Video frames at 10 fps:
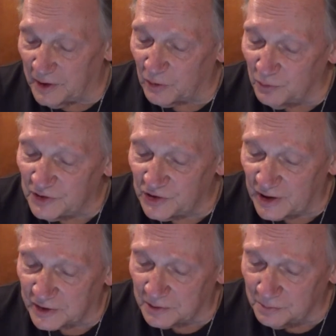can
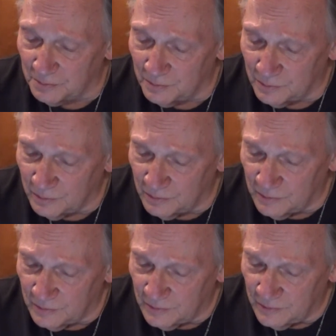reject Him.
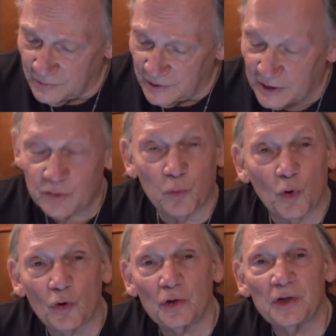His
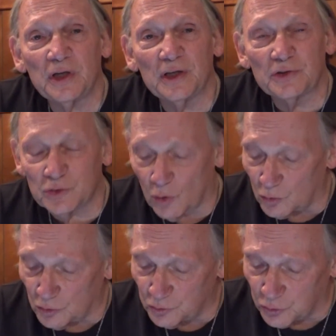word is
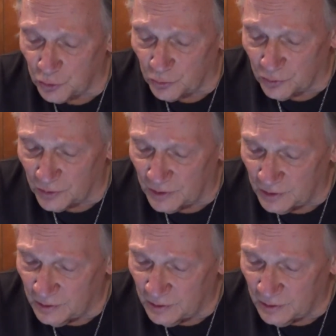total truth.